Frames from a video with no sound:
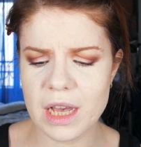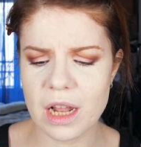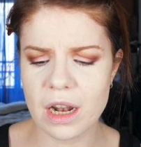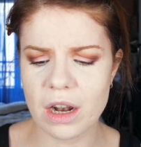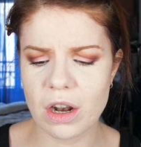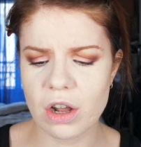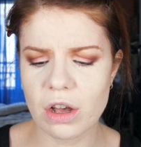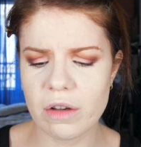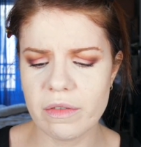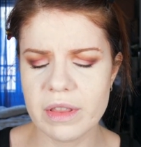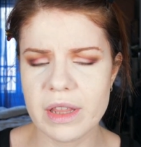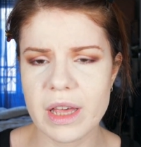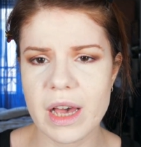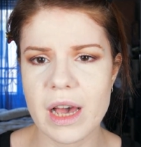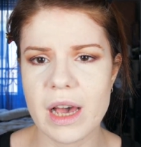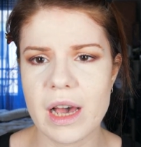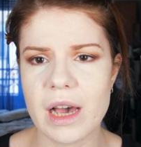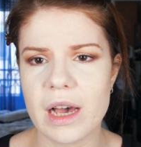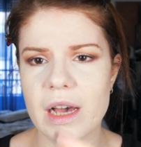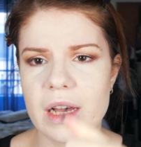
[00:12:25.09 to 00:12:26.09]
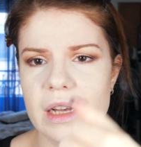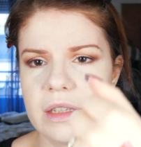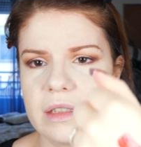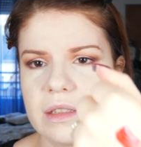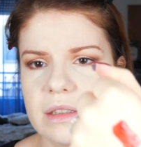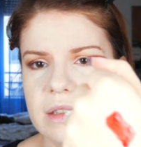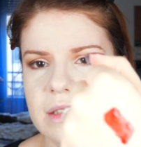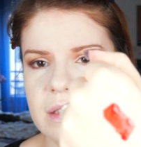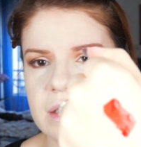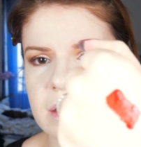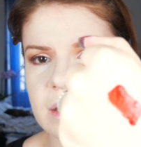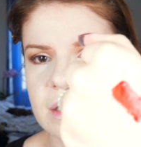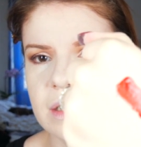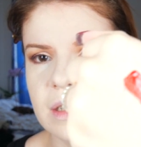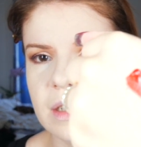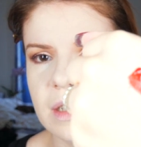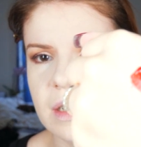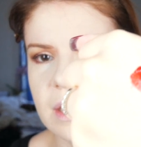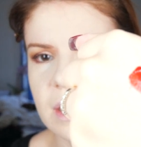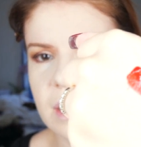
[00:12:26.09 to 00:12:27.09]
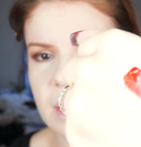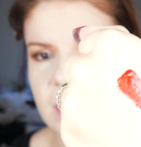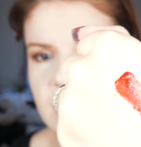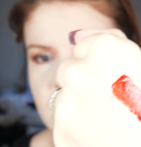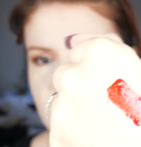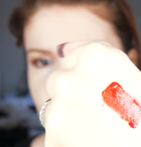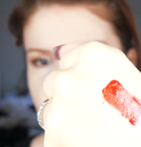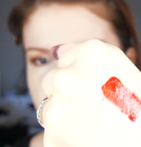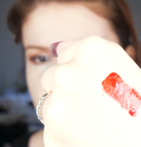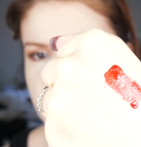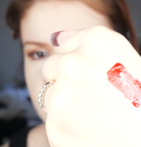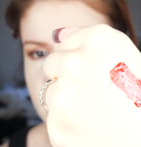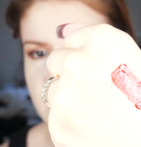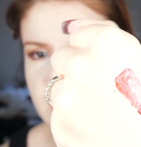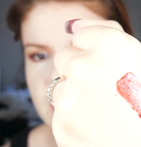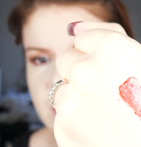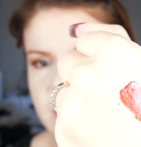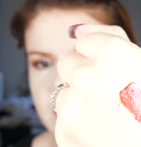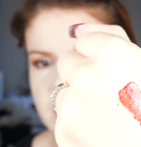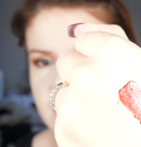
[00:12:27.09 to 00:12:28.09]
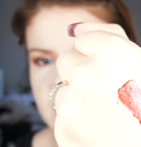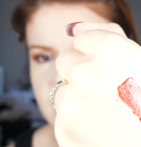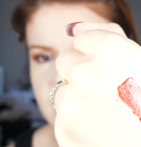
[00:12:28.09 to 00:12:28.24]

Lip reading: I love that. Look at this.